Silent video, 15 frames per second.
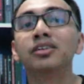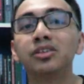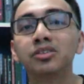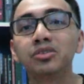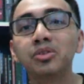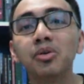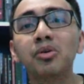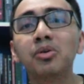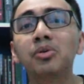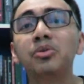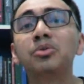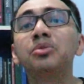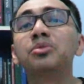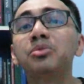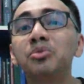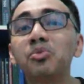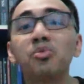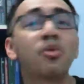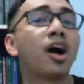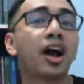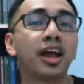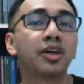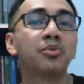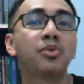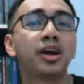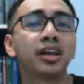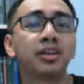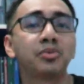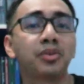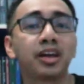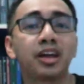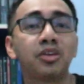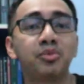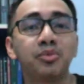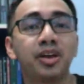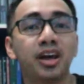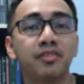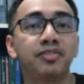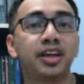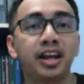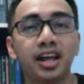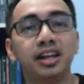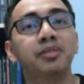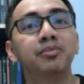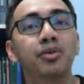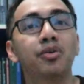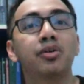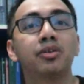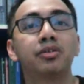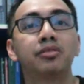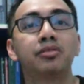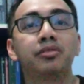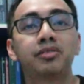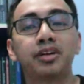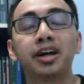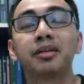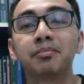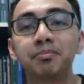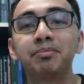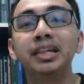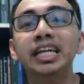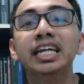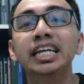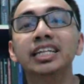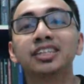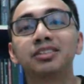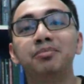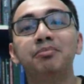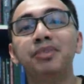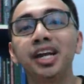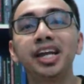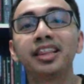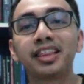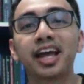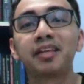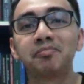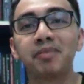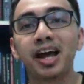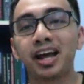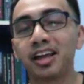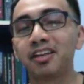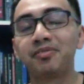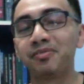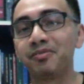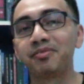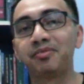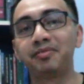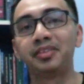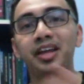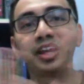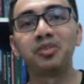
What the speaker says: So why cannot we have that anymore? Right? Please bring that back. If any